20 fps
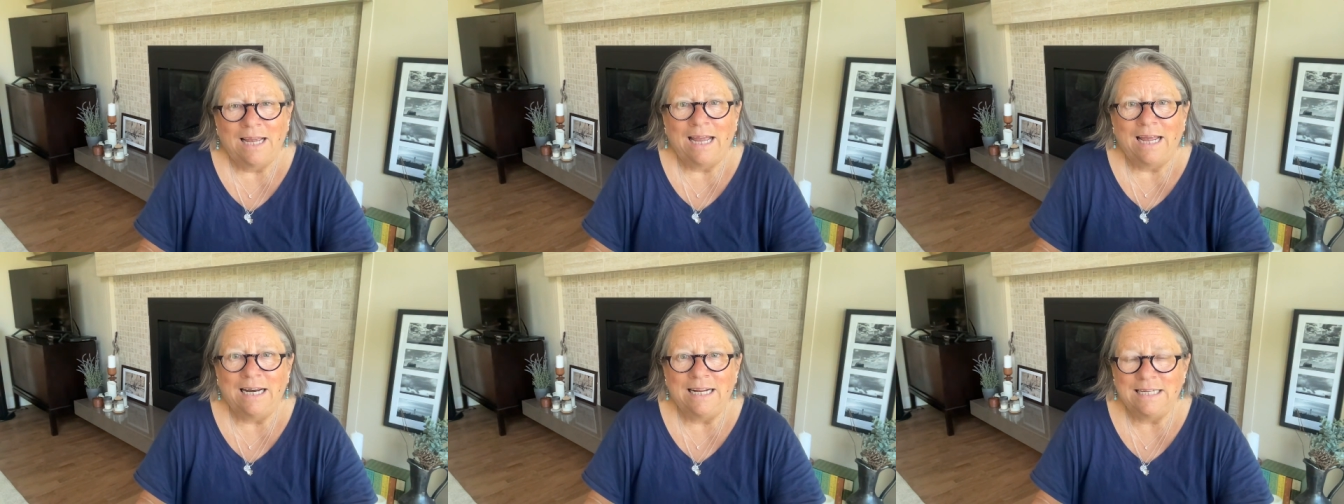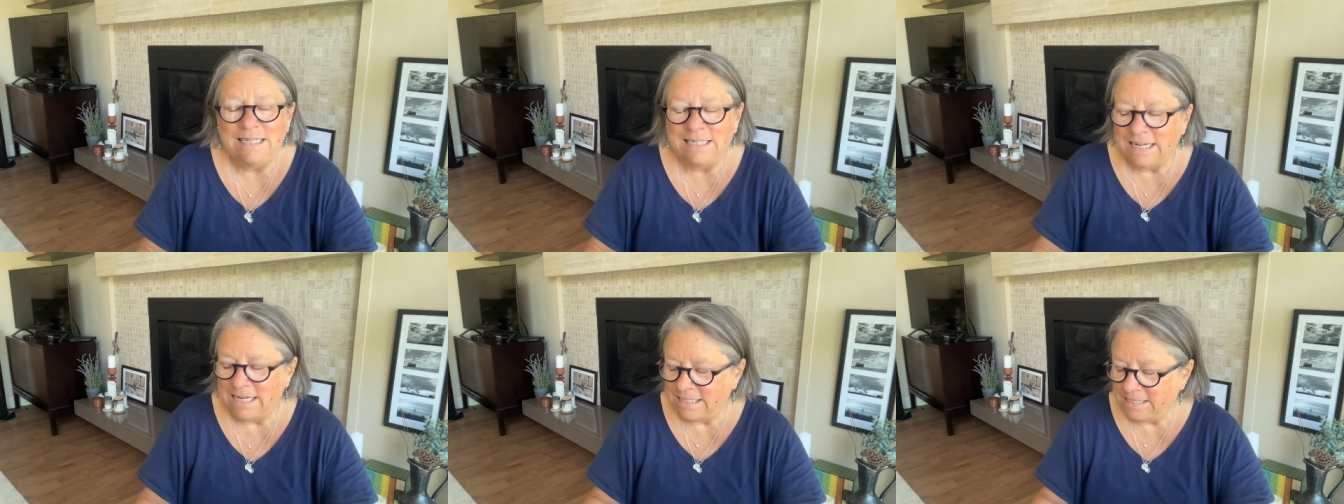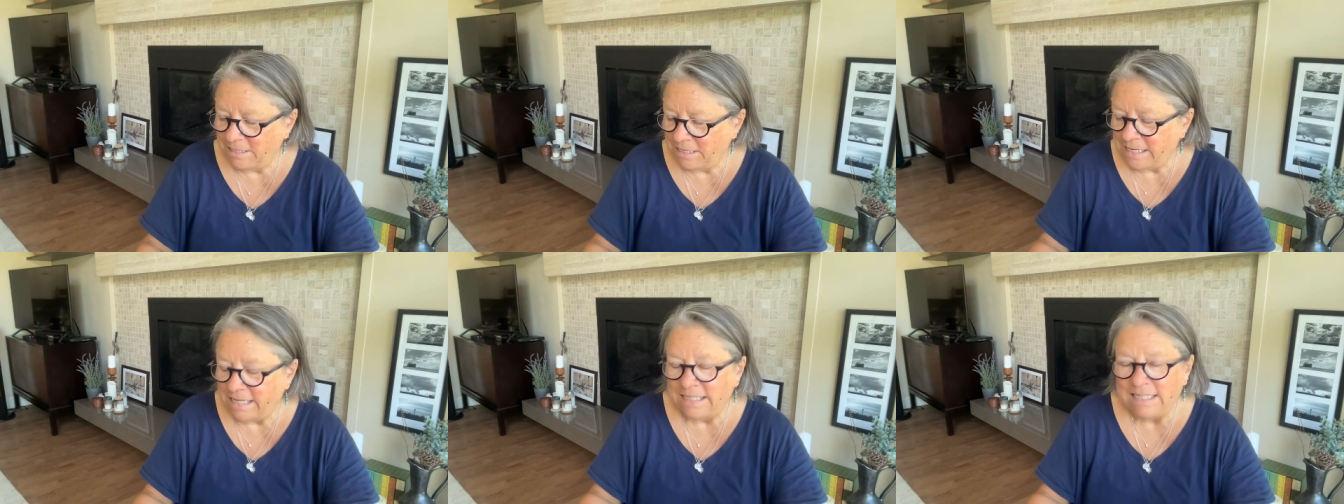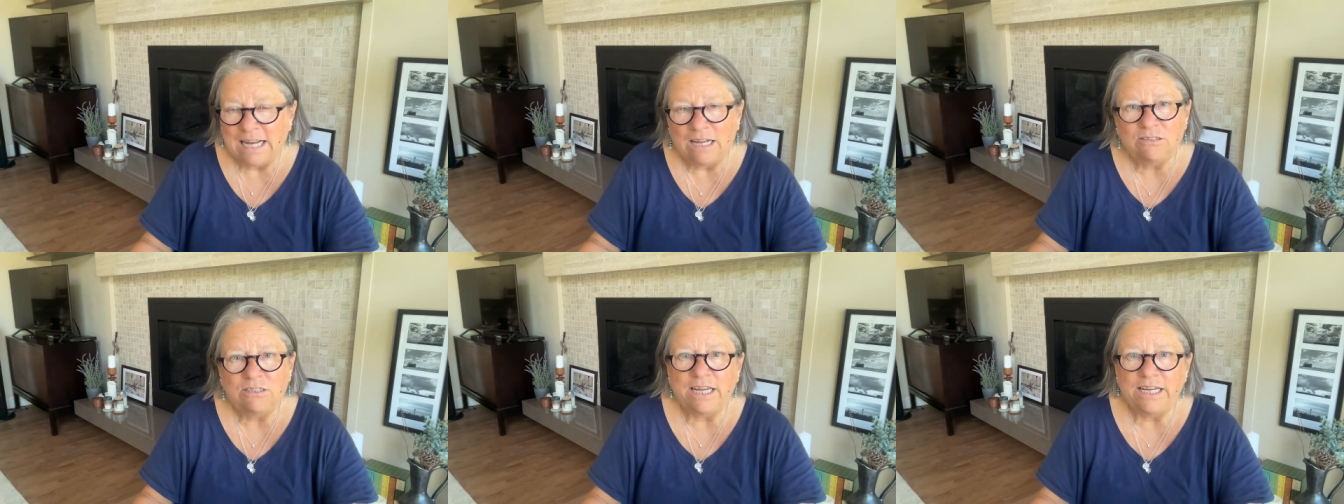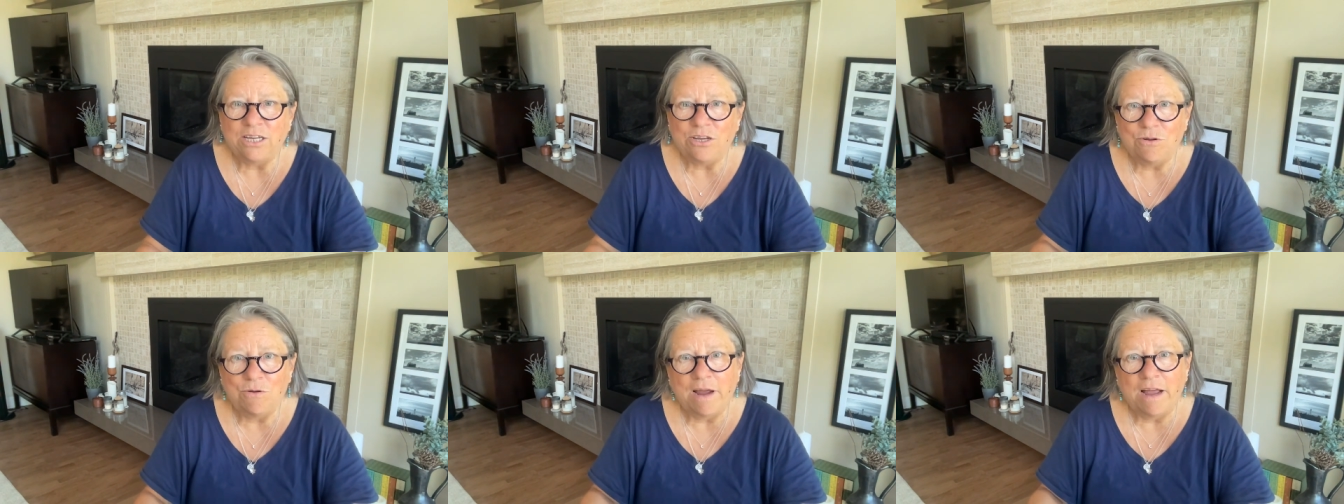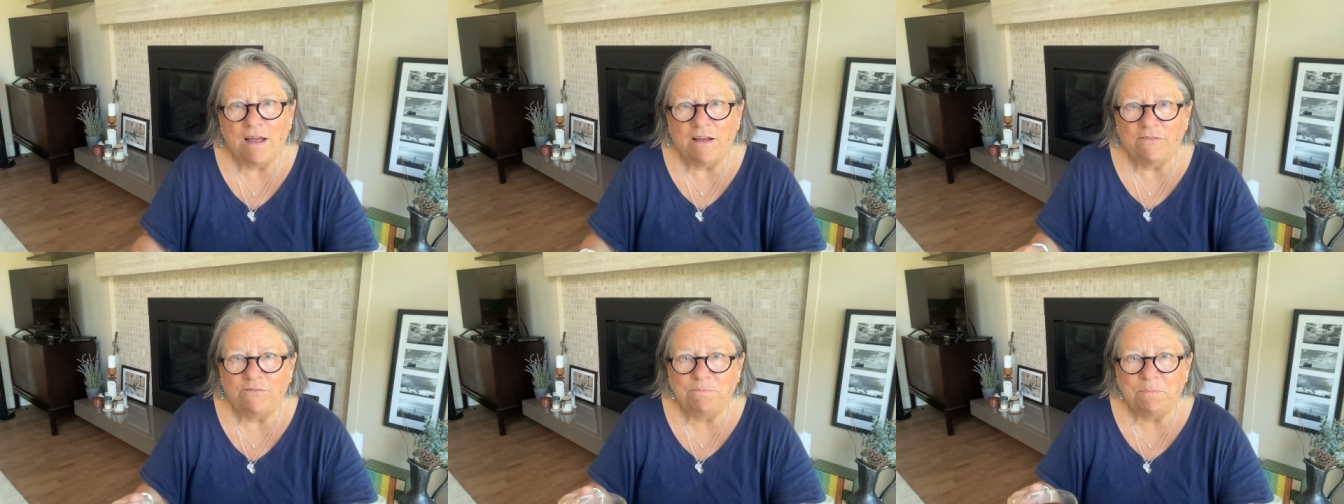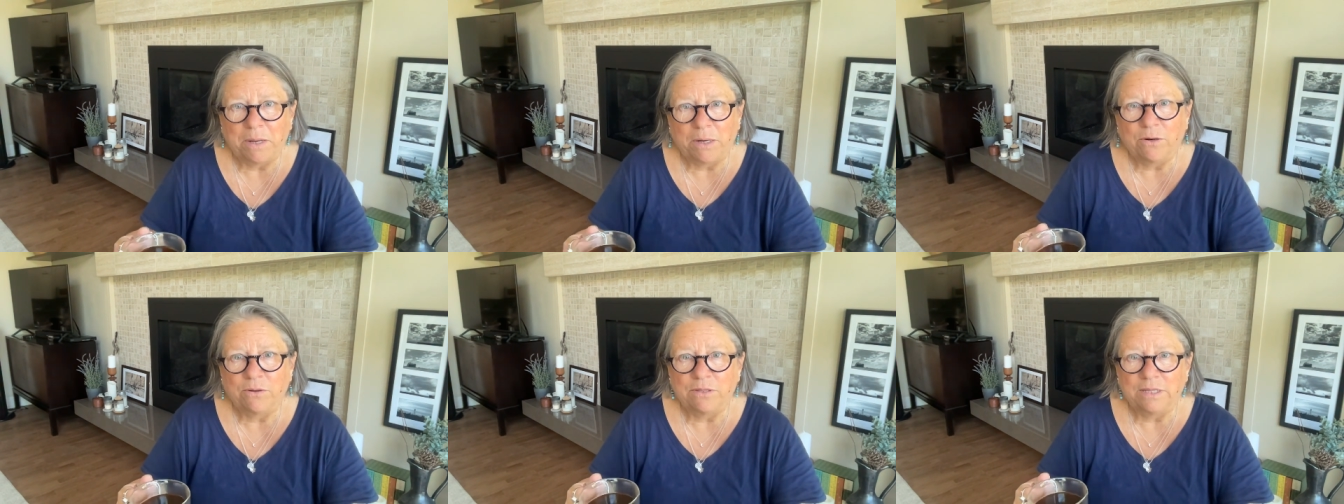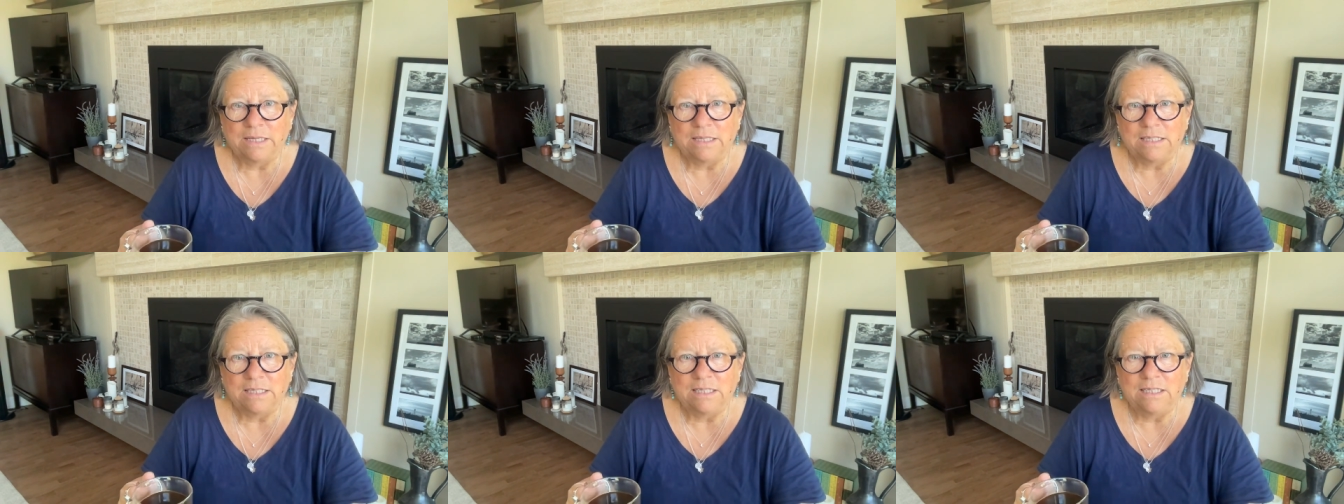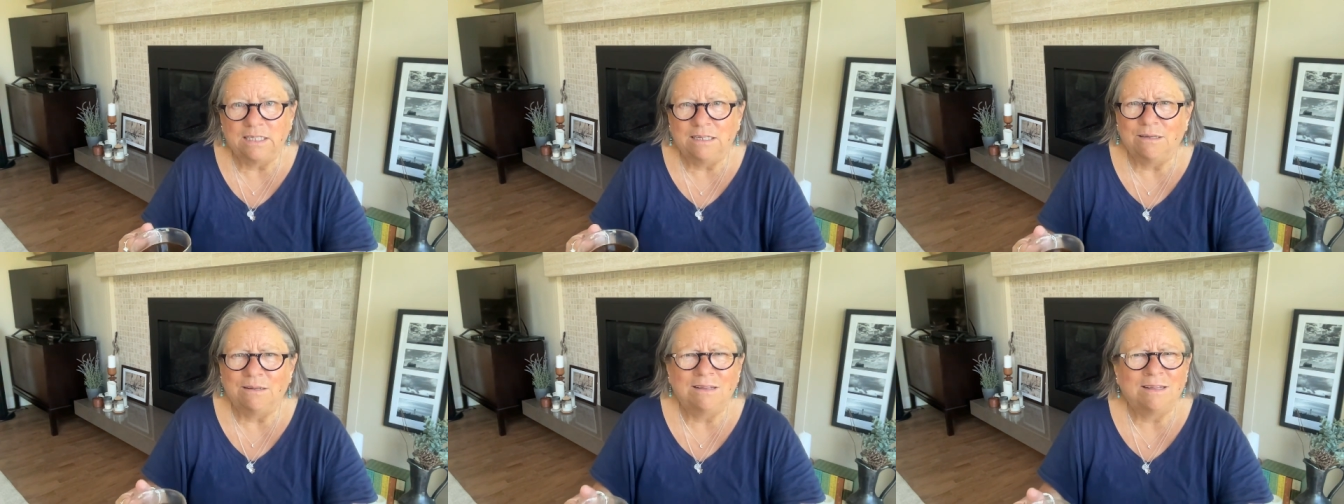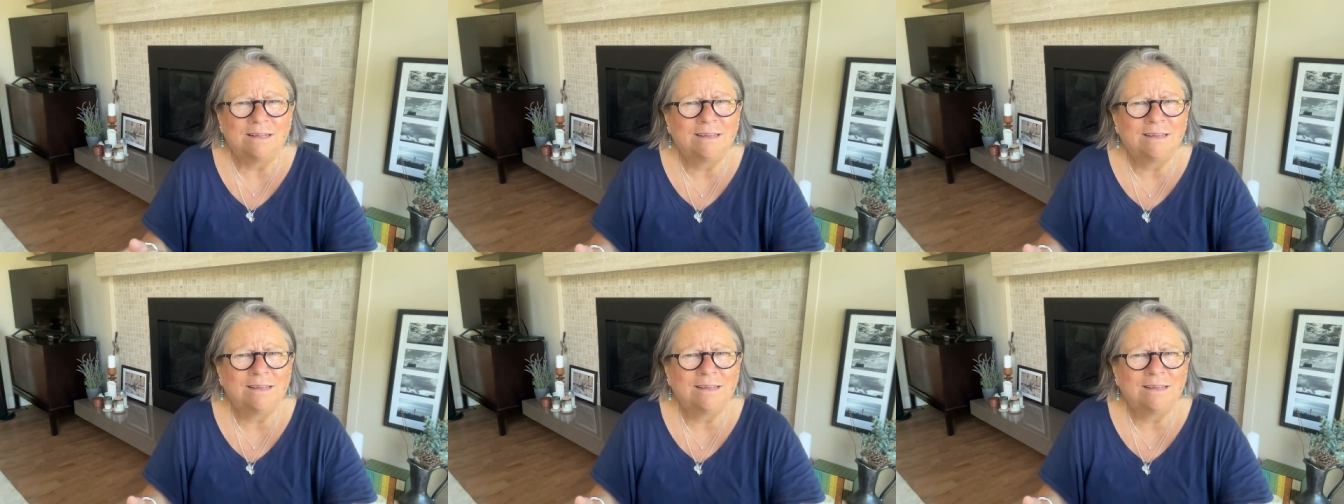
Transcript: And he says, it sounds like you have better things to do.